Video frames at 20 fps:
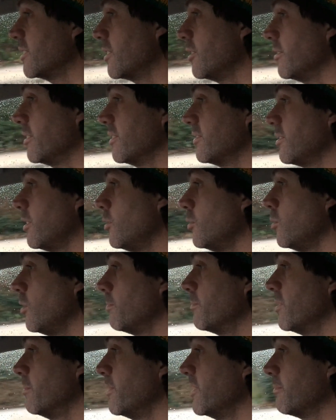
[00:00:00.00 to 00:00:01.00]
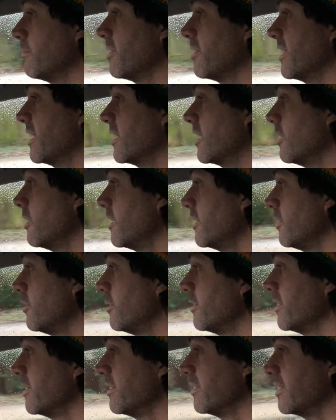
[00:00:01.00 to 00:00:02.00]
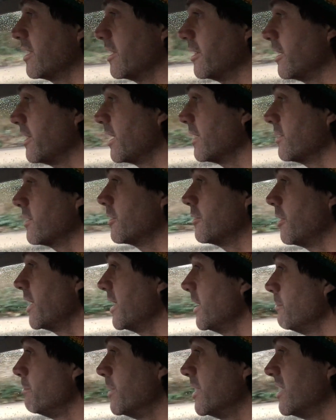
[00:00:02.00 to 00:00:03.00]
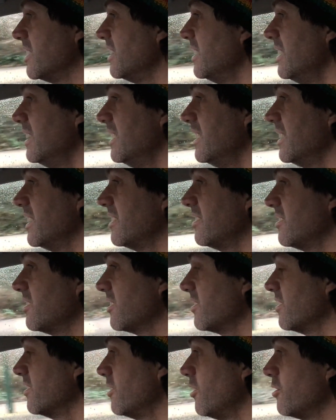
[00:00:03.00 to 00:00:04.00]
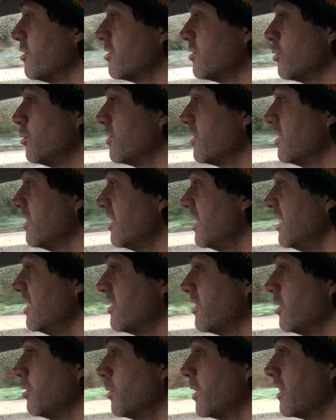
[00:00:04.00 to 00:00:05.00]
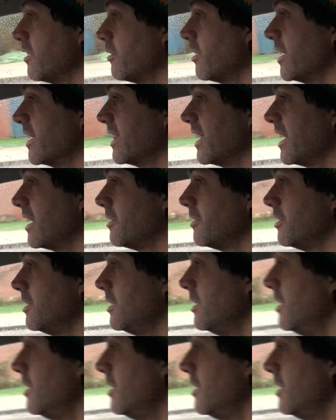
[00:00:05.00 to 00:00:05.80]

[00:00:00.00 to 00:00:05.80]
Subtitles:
got this whole optimism thing going on, and you know, that's great, but it's just not shorts and t-shirt weather right now.